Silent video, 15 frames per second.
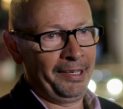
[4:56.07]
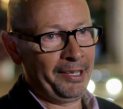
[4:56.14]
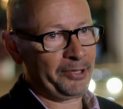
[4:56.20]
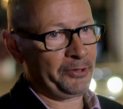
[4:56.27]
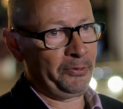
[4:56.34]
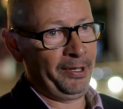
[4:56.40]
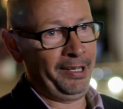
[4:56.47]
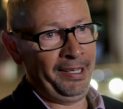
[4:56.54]

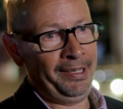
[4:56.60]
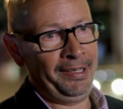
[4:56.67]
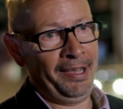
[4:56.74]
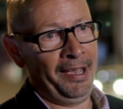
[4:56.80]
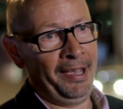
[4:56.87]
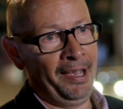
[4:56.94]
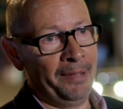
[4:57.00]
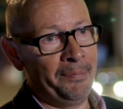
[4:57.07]
it's really
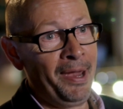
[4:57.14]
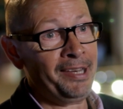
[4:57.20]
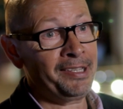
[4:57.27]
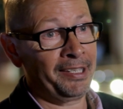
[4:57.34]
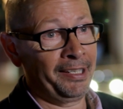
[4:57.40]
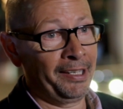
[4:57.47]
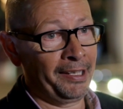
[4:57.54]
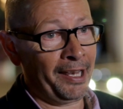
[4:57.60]

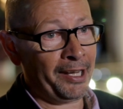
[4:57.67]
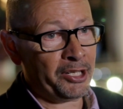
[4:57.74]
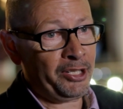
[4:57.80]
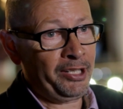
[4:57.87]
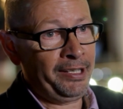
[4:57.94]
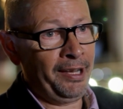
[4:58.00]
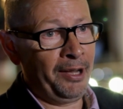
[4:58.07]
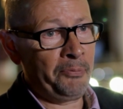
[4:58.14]
amazing. And
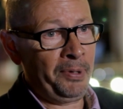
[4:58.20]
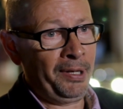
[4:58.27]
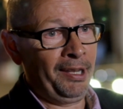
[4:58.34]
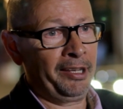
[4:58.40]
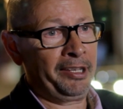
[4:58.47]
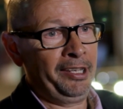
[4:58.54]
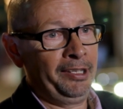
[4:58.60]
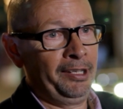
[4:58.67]
actually, I've been
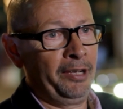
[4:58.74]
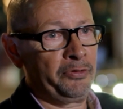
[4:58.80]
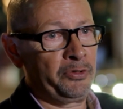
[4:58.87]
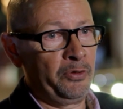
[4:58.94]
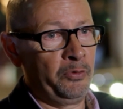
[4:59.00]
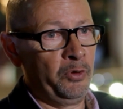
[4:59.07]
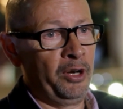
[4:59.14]
lucky enough to have